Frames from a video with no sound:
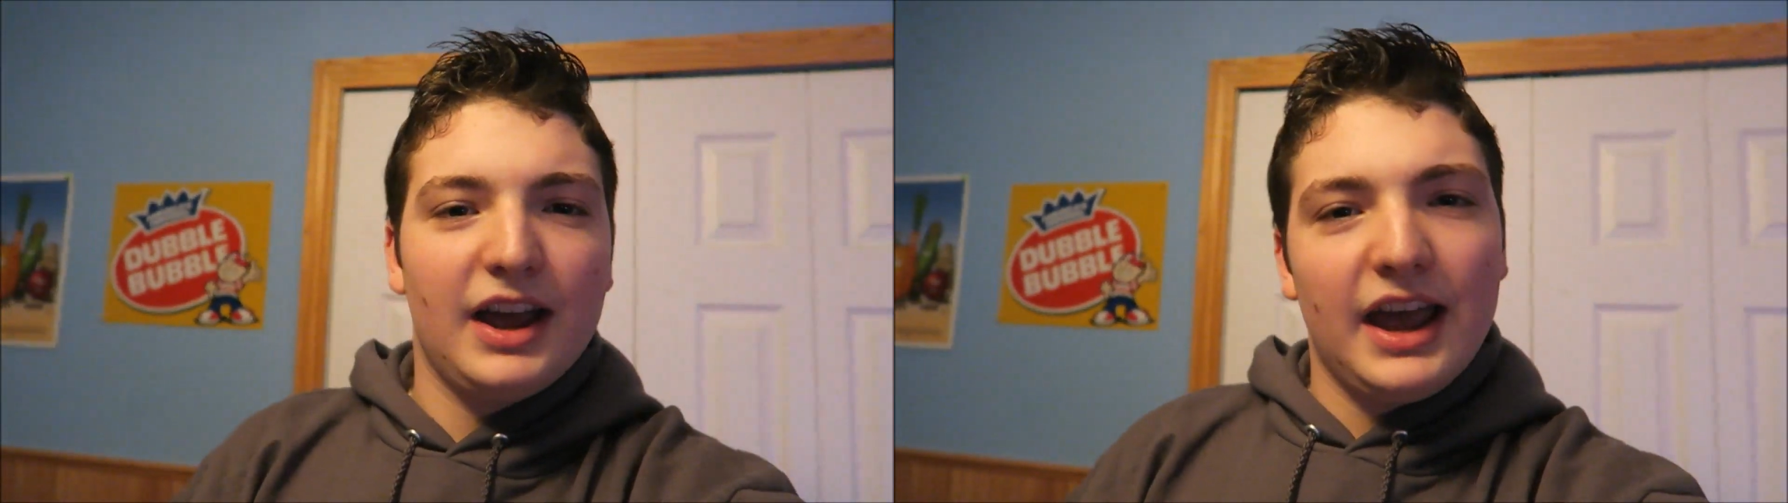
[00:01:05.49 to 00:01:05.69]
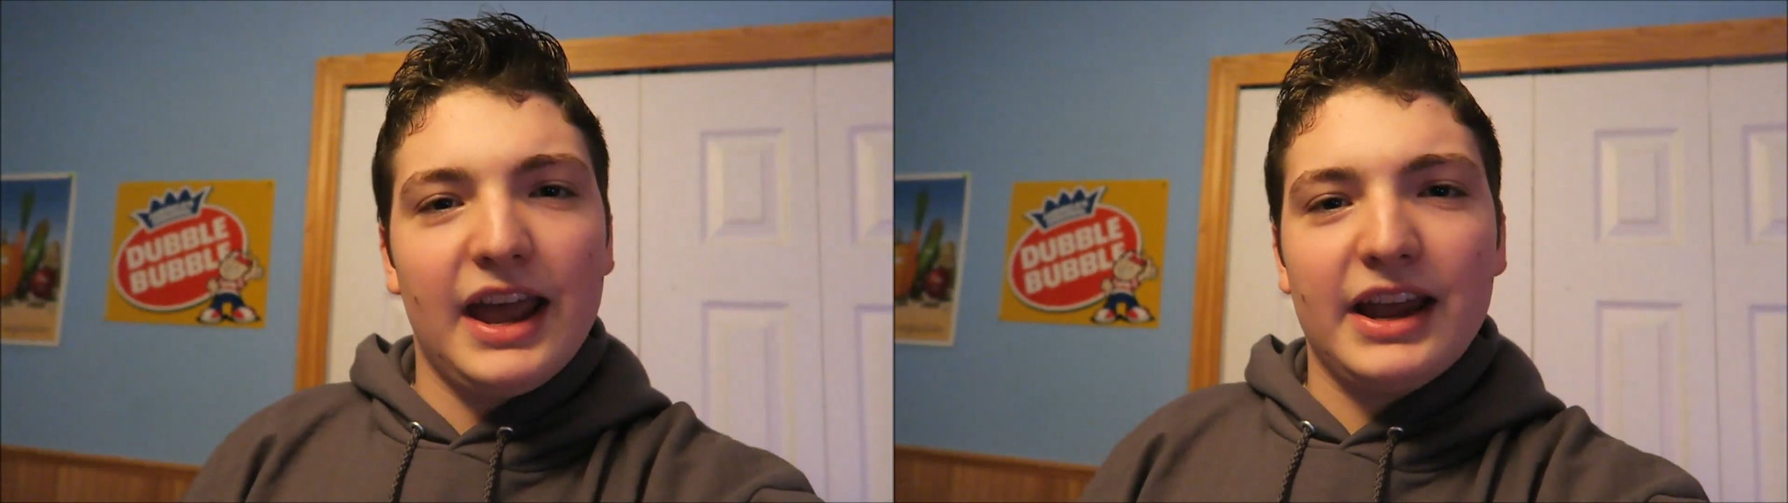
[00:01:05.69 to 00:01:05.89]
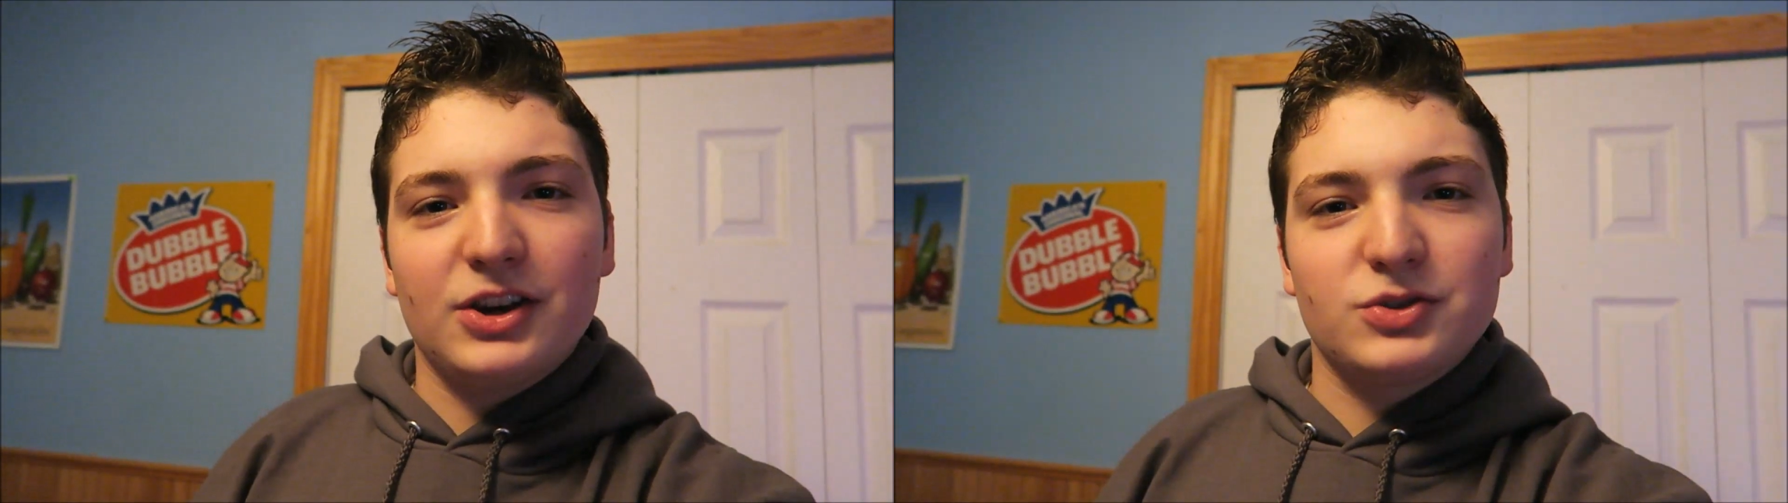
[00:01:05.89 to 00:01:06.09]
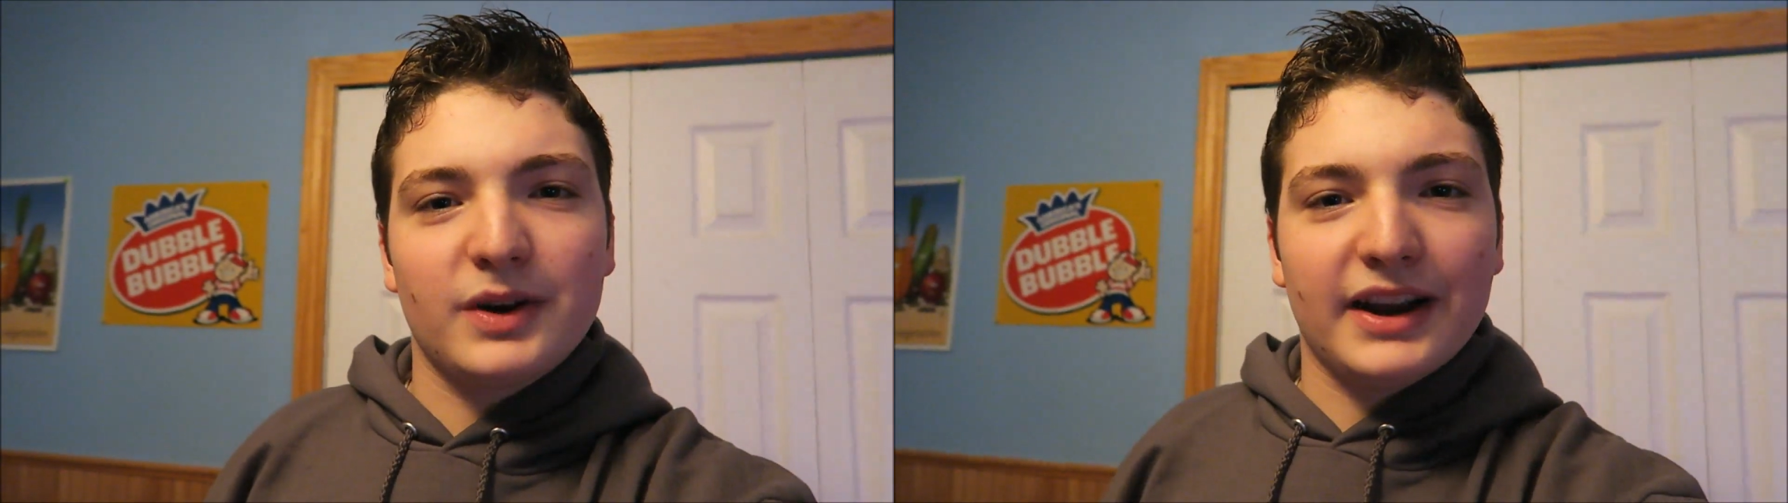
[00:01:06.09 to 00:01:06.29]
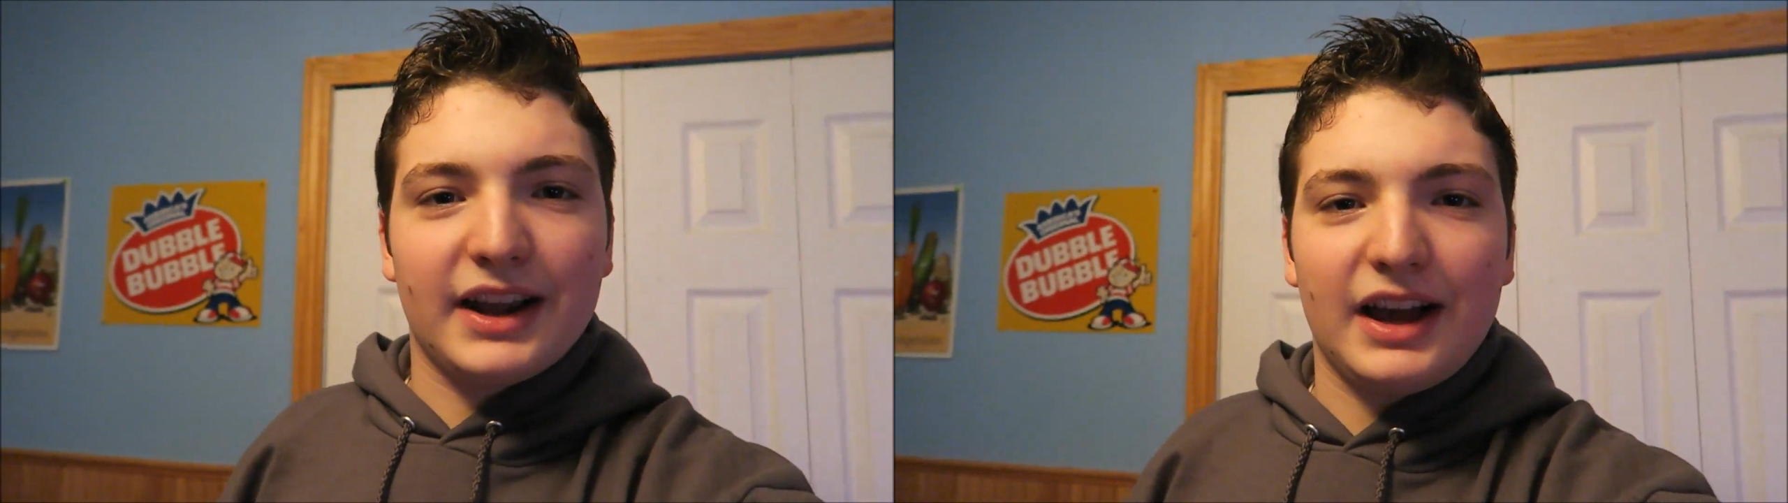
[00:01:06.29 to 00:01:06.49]
hey, here's
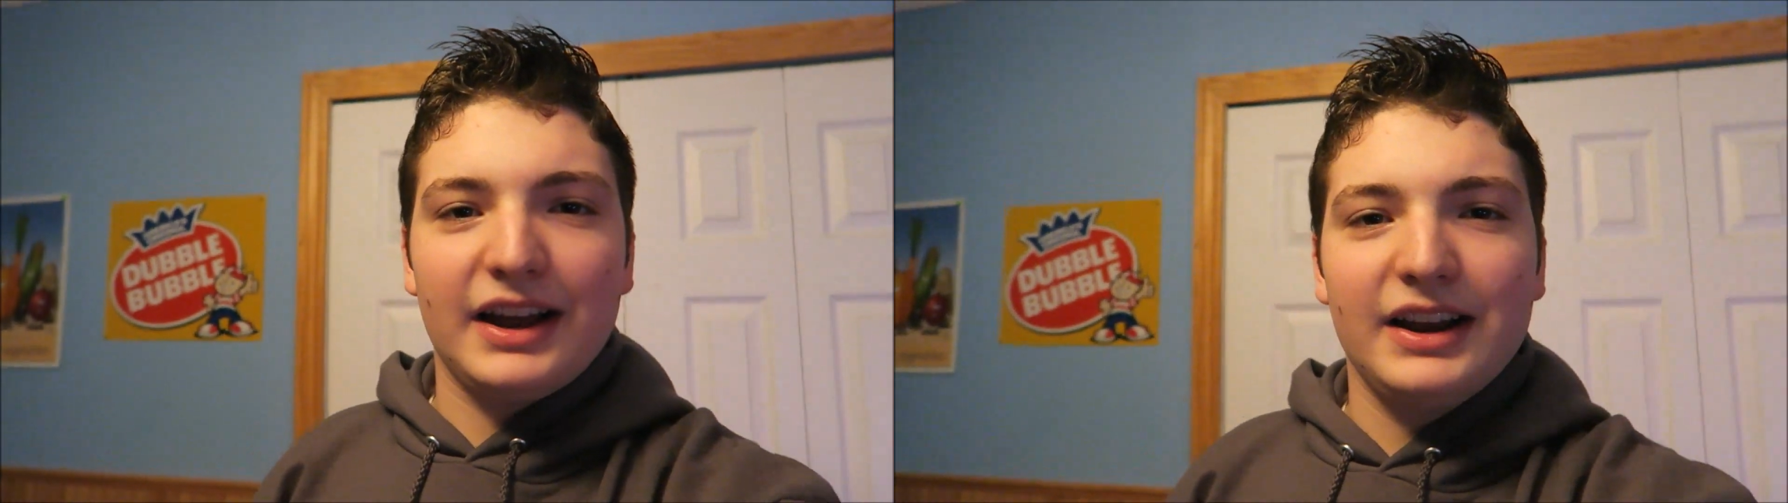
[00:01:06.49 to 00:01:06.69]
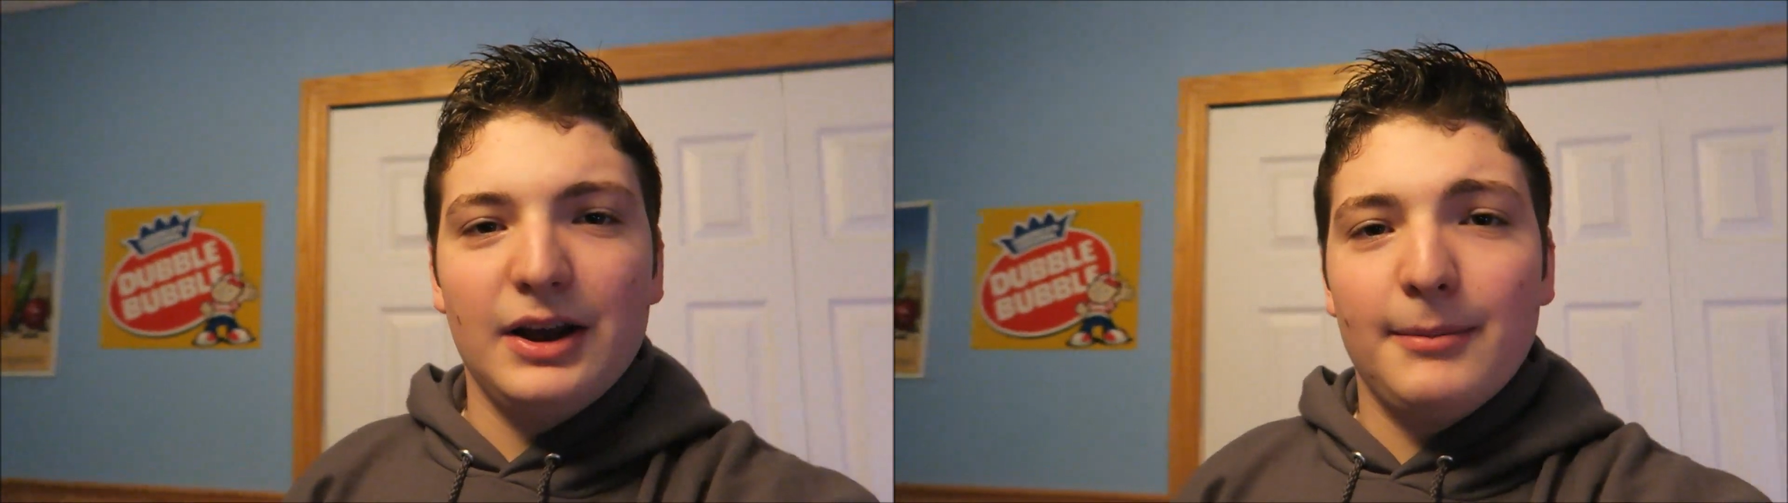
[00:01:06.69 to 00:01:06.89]
what I got,